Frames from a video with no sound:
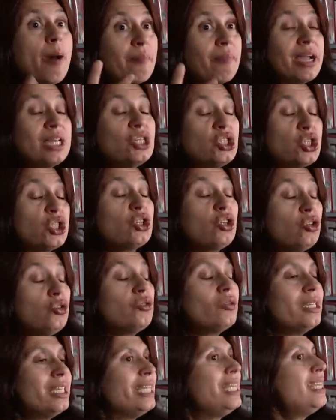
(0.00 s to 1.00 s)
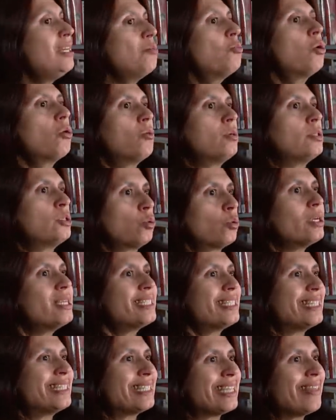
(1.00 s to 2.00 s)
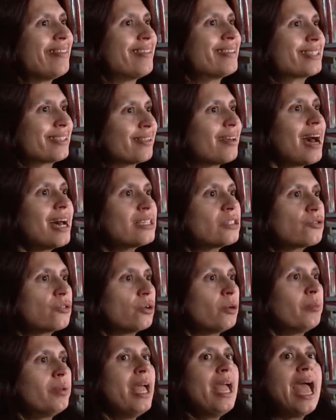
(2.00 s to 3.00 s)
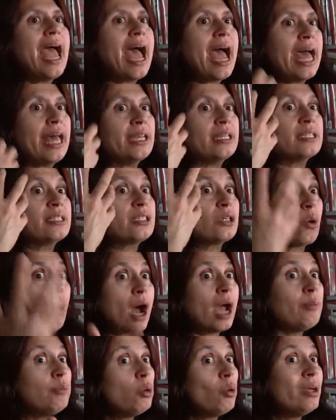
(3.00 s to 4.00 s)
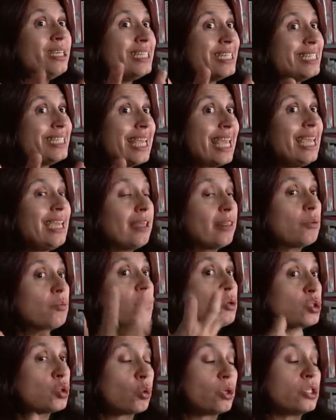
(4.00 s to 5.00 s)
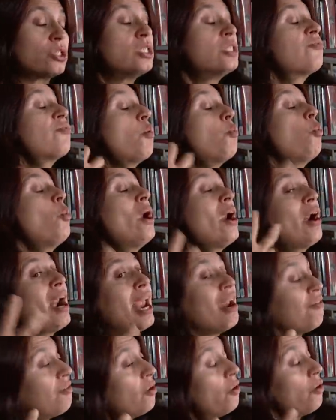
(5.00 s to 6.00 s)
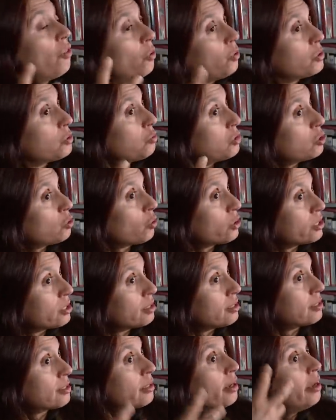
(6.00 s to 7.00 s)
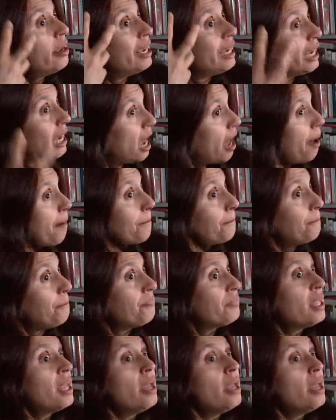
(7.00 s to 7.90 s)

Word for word: my children need more resources in this classroom, and so I'm going to take the resources from wherever those resources come,